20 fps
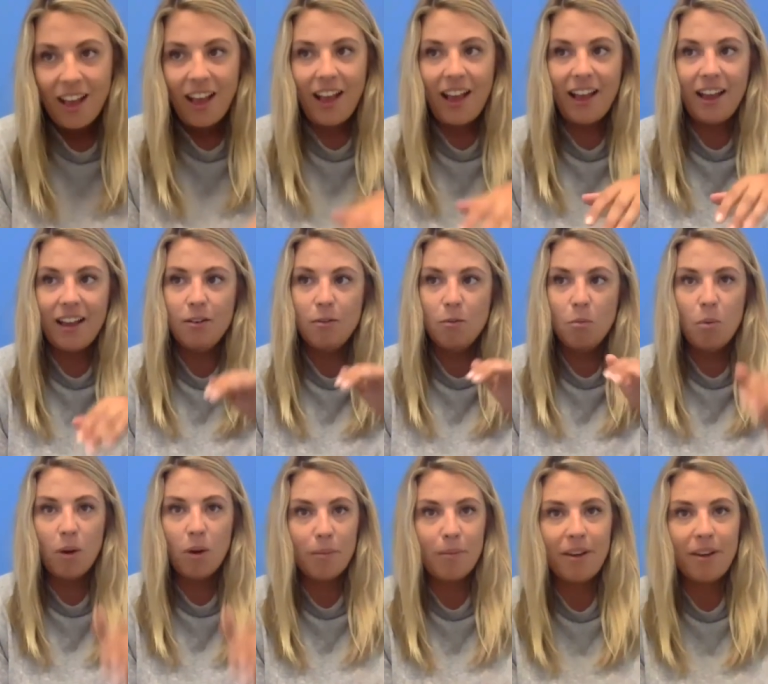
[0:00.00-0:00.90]
And
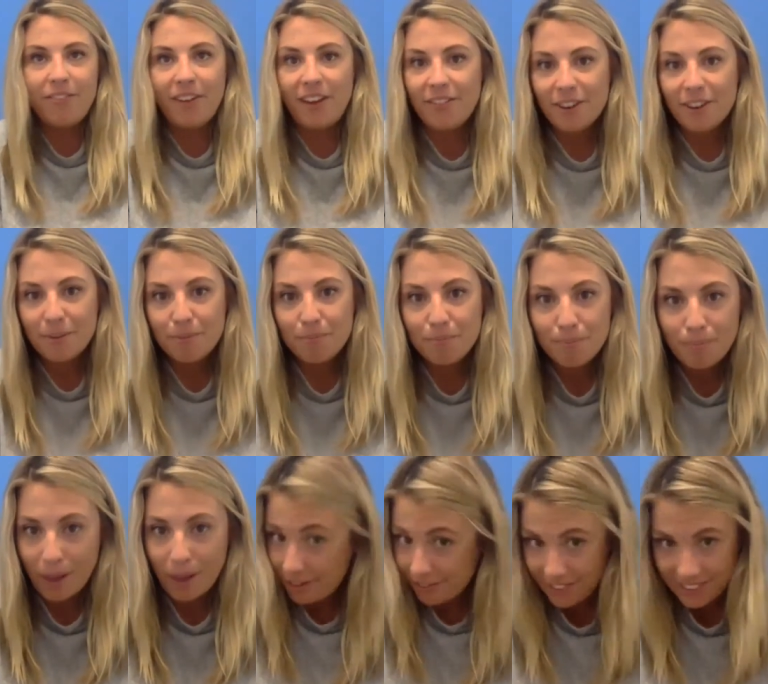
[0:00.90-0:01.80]
one of my favorite
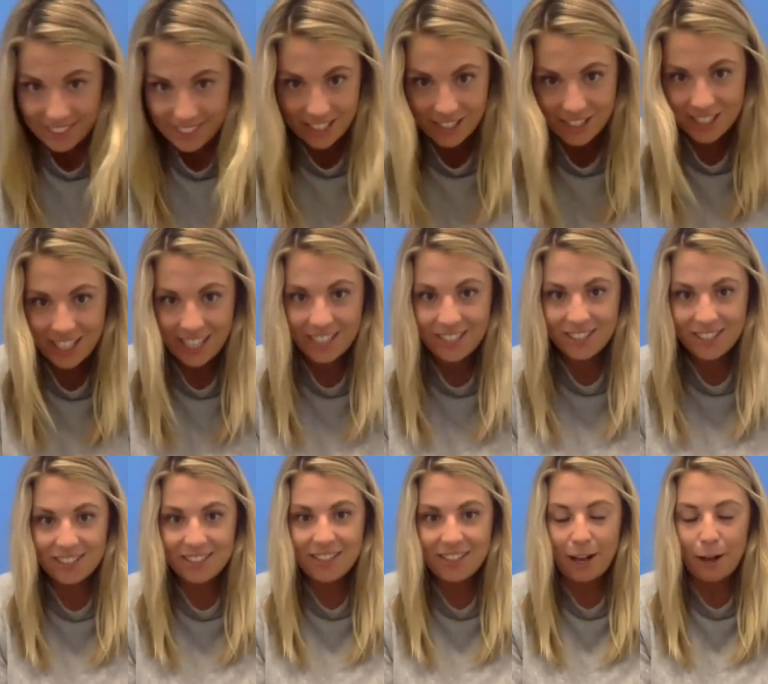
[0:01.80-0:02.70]
manifestation
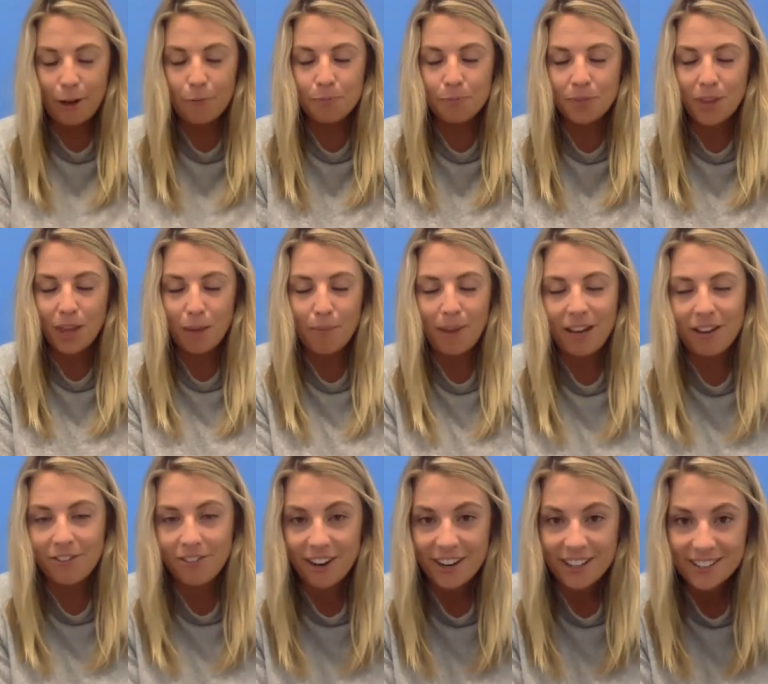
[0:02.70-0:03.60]
teachers, um, Amanda
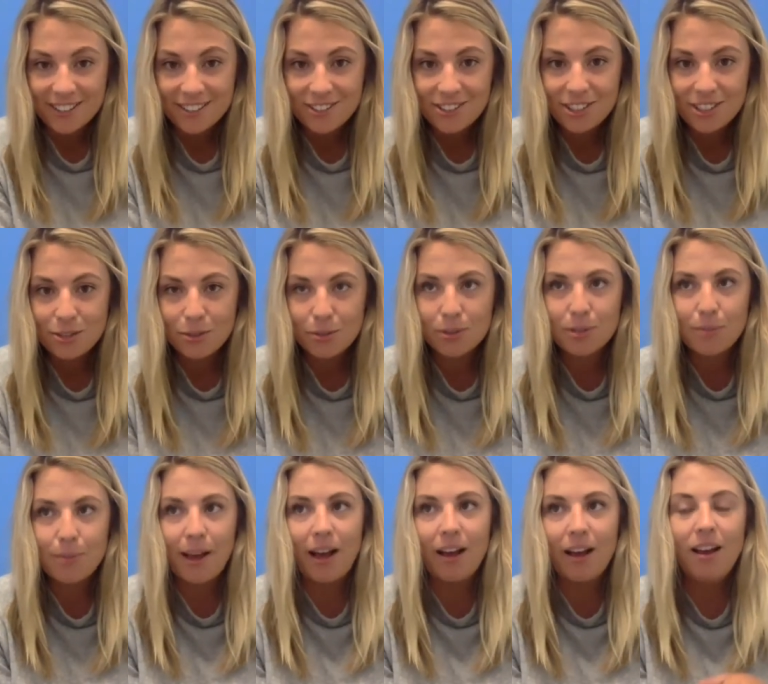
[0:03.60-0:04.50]
Frances, she talks
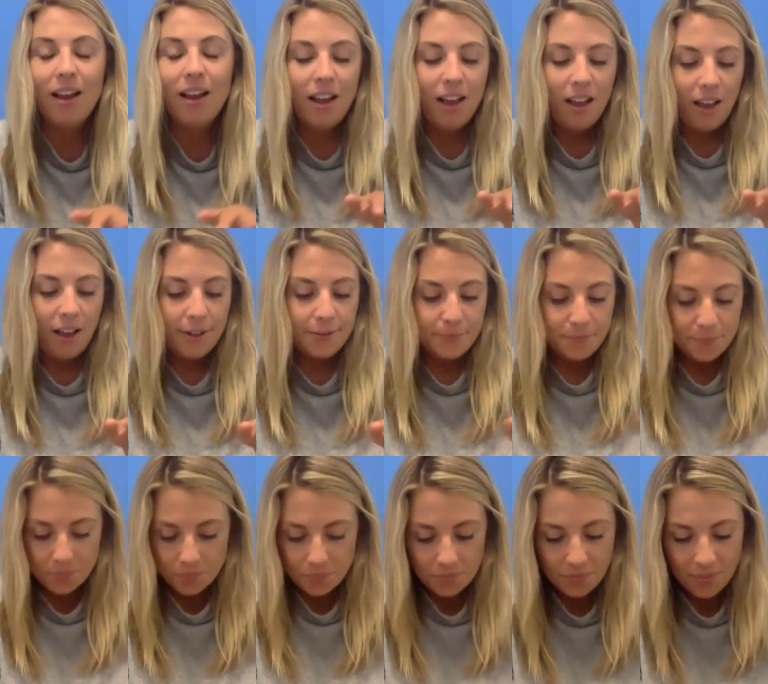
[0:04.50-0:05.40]
about
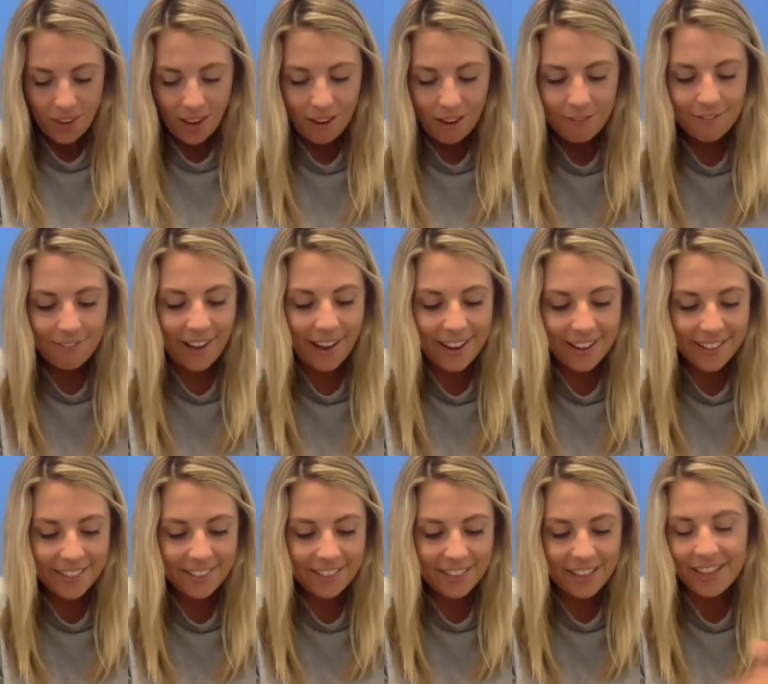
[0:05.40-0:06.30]

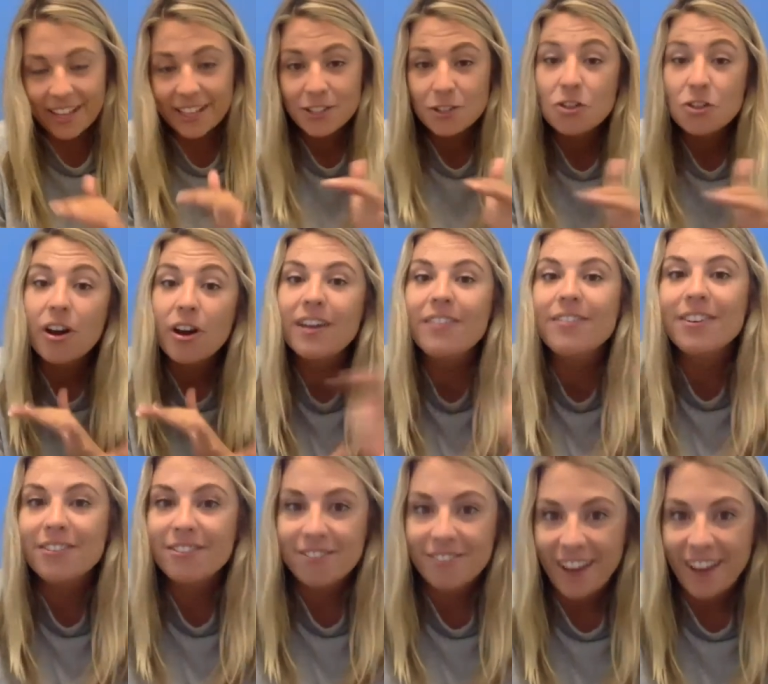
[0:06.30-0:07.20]
faith, like it's not
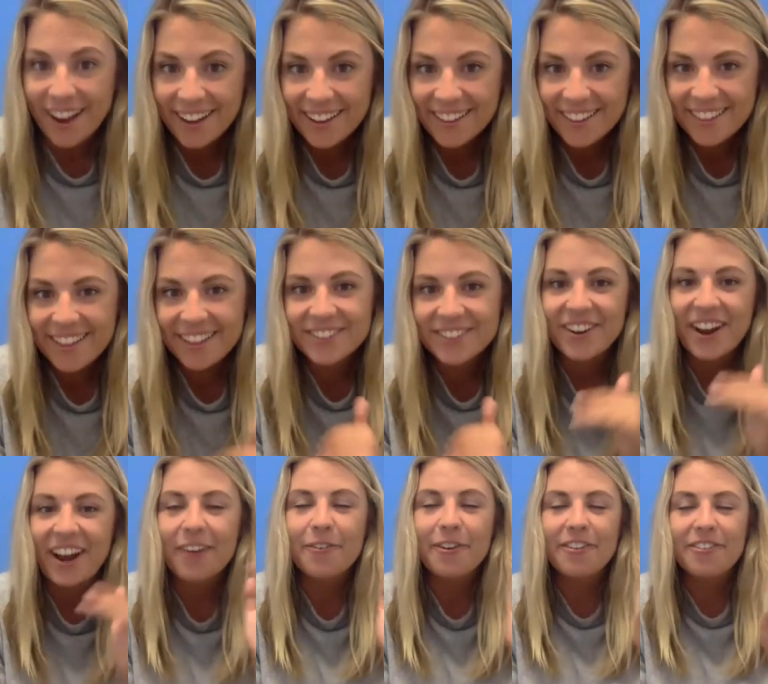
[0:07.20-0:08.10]
even faith. That's
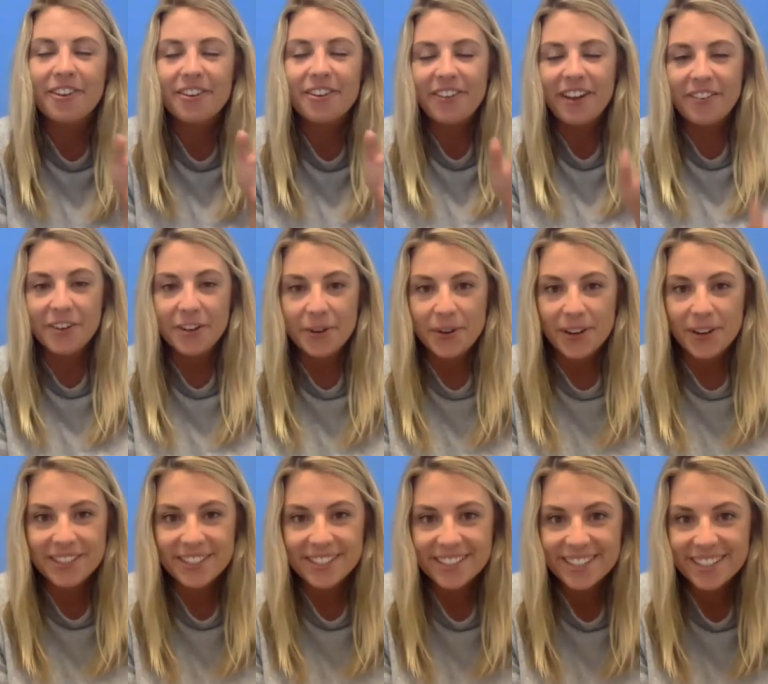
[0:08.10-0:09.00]
right. One of her favorite
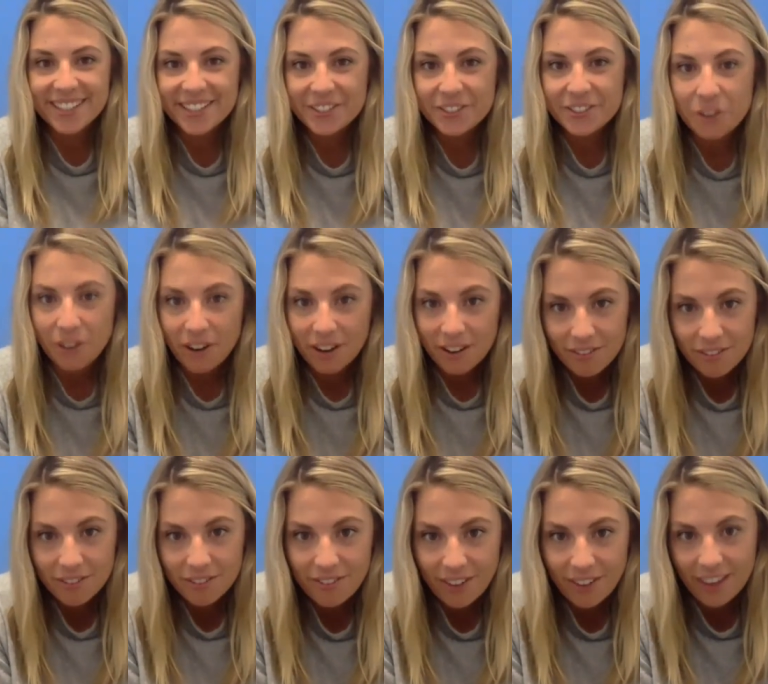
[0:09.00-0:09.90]
quotes is, it's not
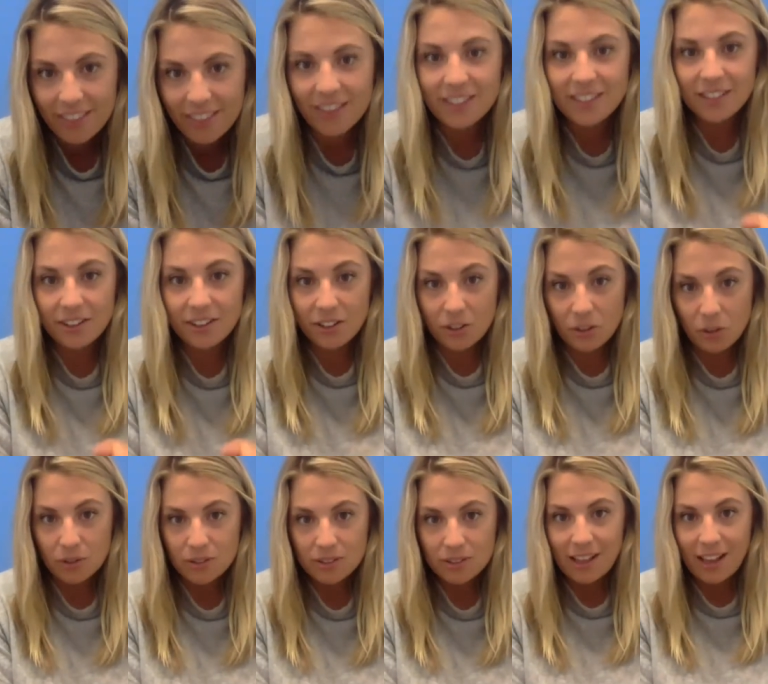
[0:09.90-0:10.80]
even faith until it
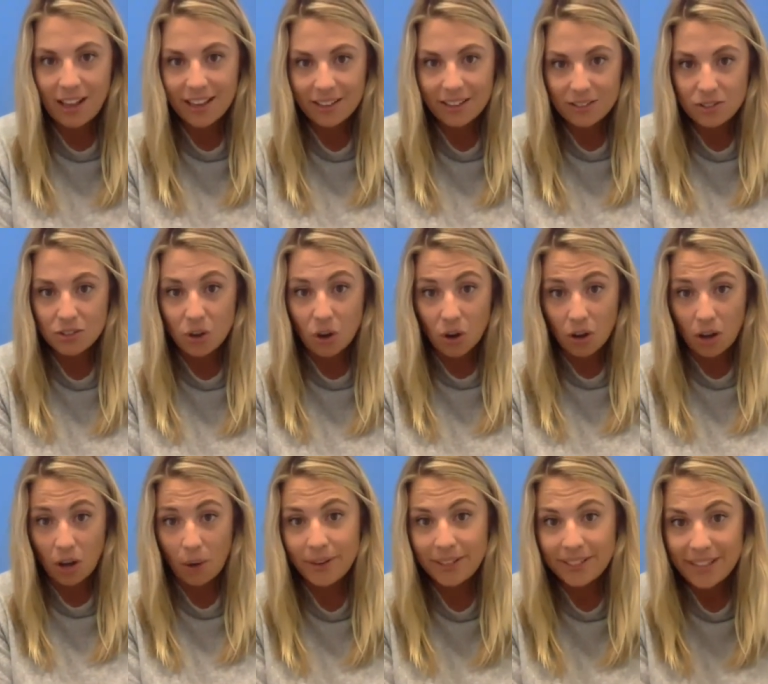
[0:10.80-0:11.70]
looks like it's not
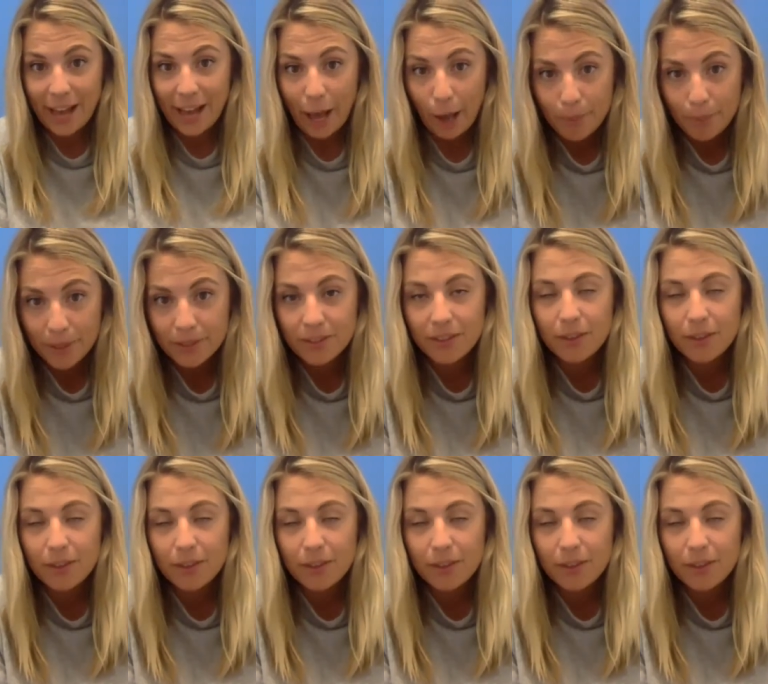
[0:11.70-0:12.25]
going to happen.